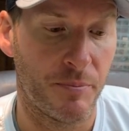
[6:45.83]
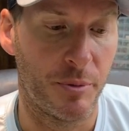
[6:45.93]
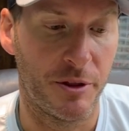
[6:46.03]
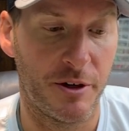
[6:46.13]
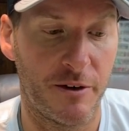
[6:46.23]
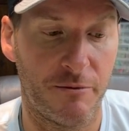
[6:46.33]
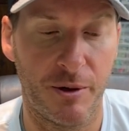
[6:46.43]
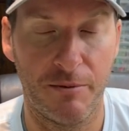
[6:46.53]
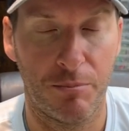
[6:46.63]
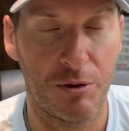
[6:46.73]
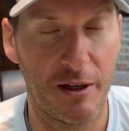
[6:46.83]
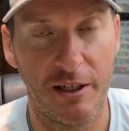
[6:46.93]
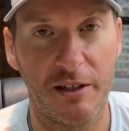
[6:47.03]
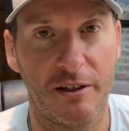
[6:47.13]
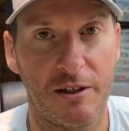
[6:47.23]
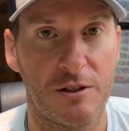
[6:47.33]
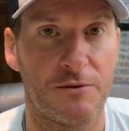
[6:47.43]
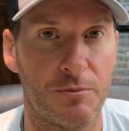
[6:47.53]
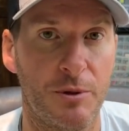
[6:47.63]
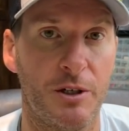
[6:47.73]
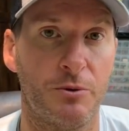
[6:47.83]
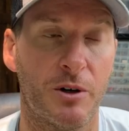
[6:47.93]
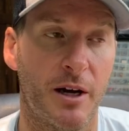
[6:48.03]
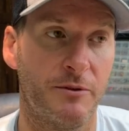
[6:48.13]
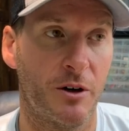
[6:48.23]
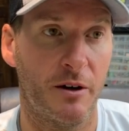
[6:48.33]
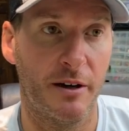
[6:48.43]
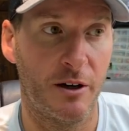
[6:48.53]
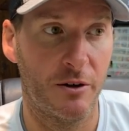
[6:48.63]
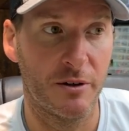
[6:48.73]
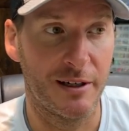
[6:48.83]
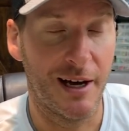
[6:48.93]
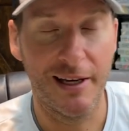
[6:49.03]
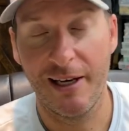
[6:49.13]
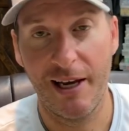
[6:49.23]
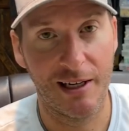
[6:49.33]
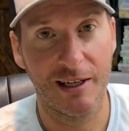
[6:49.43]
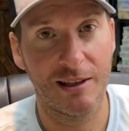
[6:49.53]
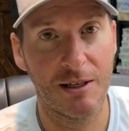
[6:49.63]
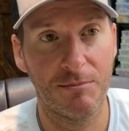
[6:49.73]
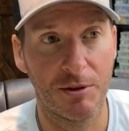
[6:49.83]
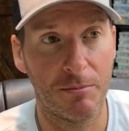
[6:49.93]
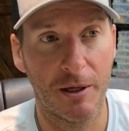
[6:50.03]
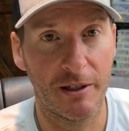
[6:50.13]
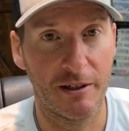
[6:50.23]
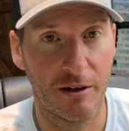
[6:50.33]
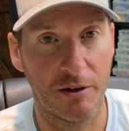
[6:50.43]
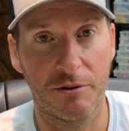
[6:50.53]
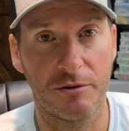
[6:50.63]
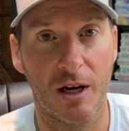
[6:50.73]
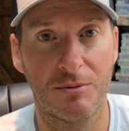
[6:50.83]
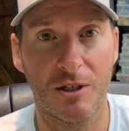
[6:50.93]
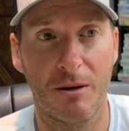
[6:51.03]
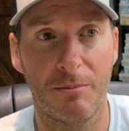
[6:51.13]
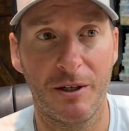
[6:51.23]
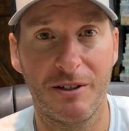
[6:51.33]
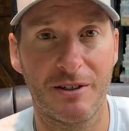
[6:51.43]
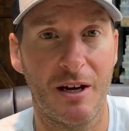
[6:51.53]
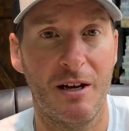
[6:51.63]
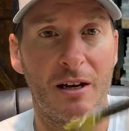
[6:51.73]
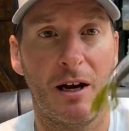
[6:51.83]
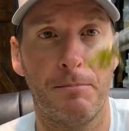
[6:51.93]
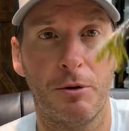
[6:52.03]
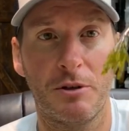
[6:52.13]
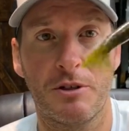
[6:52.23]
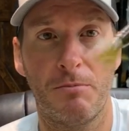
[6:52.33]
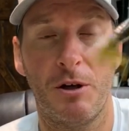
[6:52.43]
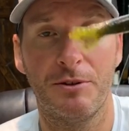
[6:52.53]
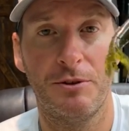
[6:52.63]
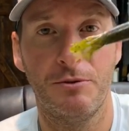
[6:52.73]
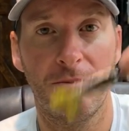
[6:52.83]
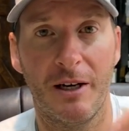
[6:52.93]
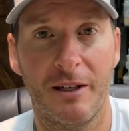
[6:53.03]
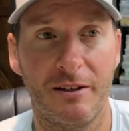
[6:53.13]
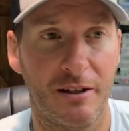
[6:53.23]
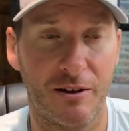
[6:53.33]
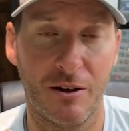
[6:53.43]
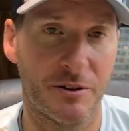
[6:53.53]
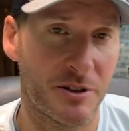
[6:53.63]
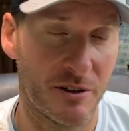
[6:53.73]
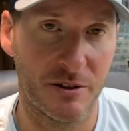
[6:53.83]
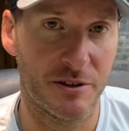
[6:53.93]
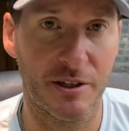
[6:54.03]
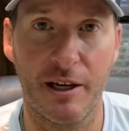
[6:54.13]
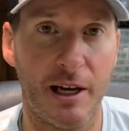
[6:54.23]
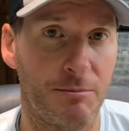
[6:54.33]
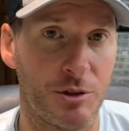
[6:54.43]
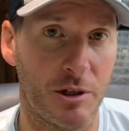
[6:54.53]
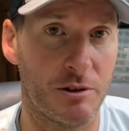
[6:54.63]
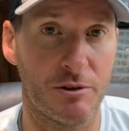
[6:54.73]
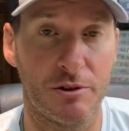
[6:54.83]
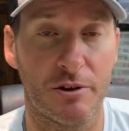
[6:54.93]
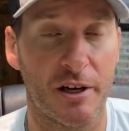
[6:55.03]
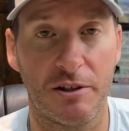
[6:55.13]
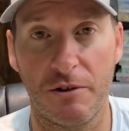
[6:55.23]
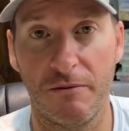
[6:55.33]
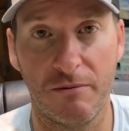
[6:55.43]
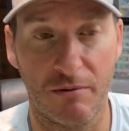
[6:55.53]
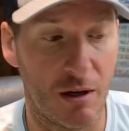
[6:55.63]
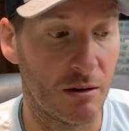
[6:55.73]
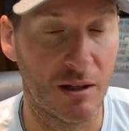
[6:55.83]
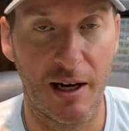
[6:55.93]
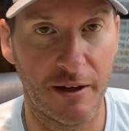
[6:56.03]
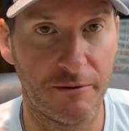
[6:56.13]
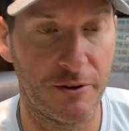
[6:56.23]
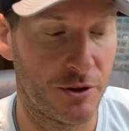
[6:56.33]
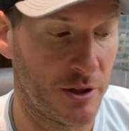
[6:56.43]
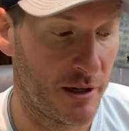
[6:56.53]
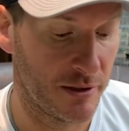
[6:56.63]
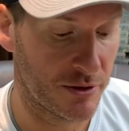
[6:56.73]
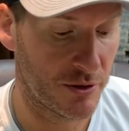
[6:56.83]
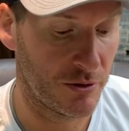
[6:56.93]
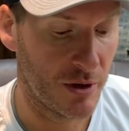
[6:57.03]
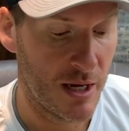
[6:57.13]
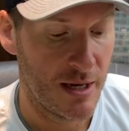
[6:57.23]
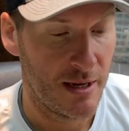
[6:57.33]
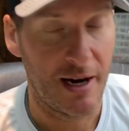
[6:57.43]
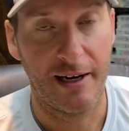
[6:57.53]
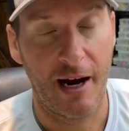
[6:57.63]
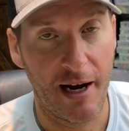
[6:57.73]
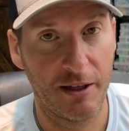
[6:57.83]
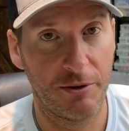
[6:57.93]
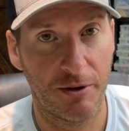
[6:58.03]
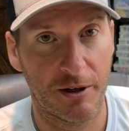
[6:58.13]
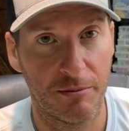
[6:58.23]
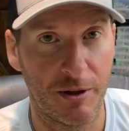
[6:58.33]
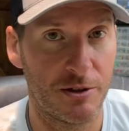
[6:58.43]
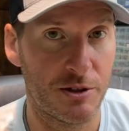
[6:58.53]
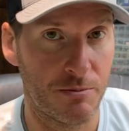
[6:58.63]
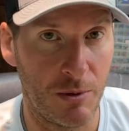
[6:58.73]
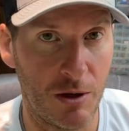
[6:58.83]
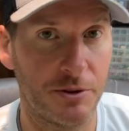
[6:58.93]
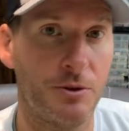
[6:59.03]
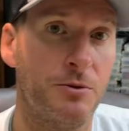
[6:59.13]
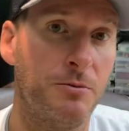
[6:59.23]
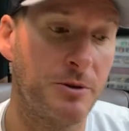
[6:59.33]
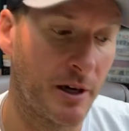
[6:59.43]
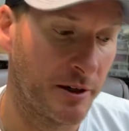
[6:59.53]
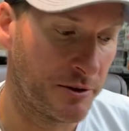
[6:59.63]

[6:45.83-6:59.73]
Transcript: but there have been plenty of days for me where I've gone out and I can't get them to bite other drop shot baits. I put a small tube on and all of a sudden it's a game changer. You're catching a lot of fish on it. So I highly recommend small tubes on a